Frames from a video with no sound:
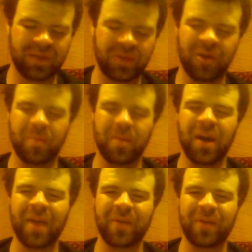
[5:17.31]
gone
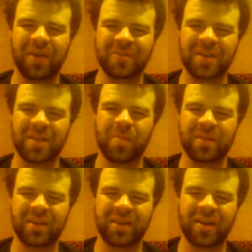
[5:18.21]
by when I was up
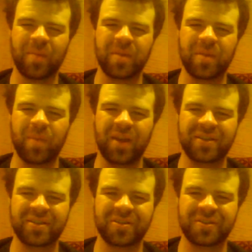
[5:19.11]
in the Pedestal.